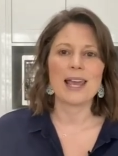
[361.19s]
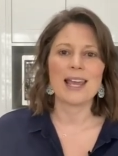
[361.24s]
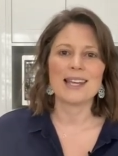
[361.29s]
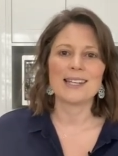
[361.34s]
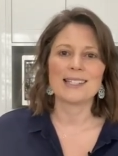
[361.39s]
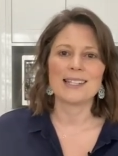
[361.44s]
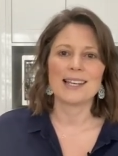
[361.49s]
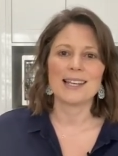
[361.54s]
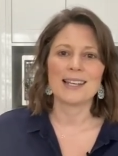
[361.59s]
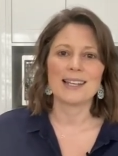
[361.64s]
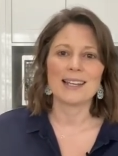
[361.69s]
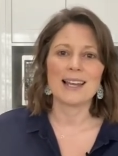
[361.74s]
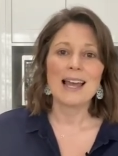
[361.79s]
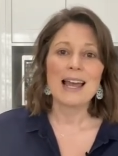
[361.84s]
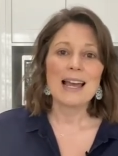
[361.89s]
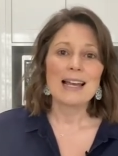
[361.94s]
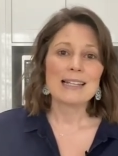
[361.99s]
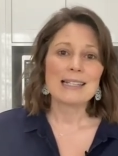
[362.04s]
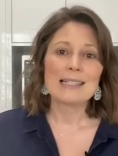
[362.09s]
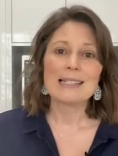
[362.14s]
eating
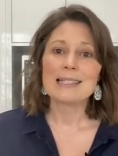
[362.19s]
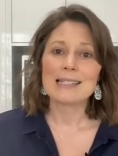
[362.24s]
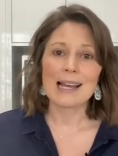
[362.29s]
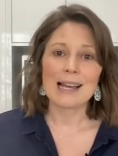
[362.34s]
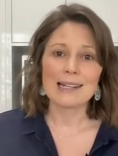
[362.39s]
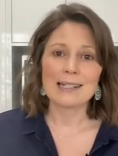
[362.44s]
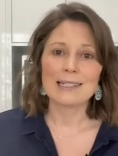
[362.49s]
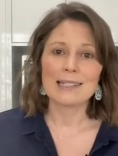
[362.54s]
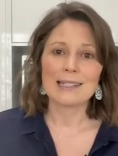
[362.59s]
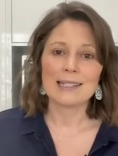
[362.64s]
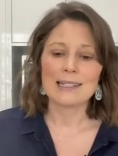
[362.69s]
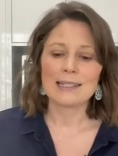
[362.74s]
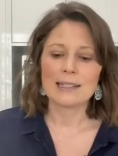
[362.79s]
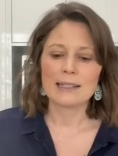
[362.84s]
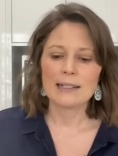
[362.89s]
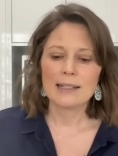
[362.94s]
seitan.